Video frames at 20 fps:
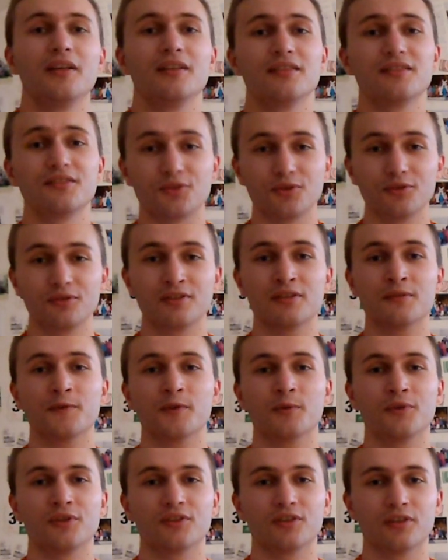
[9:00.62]
Many students
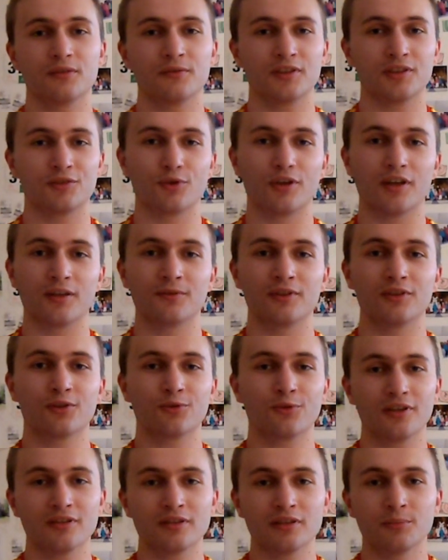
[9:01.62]
from Moldova travel
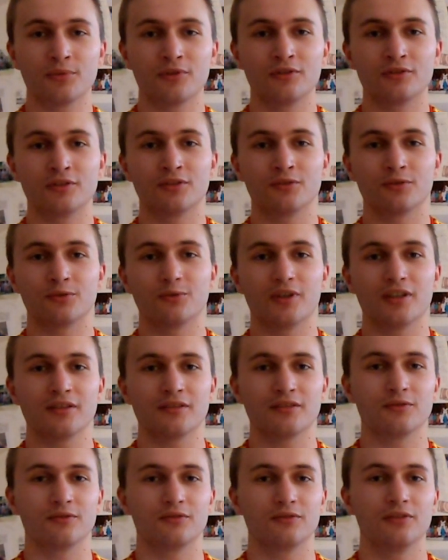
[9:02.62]
across the border to
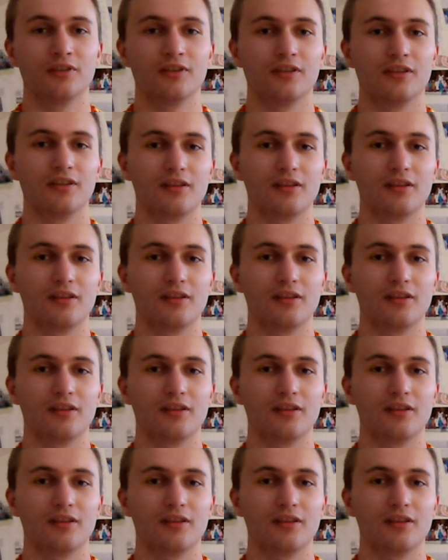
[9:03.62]
us to